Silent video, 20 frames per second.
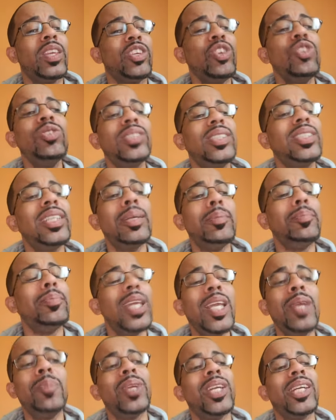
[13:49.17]
You see
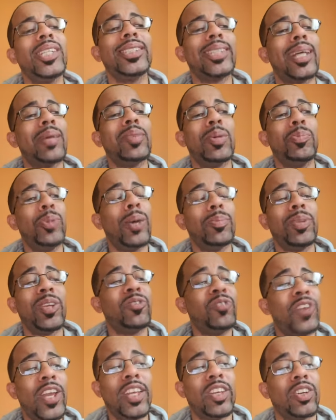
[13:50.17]
me because I'm the
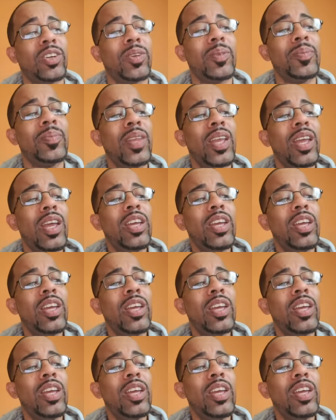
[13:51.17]
public figure.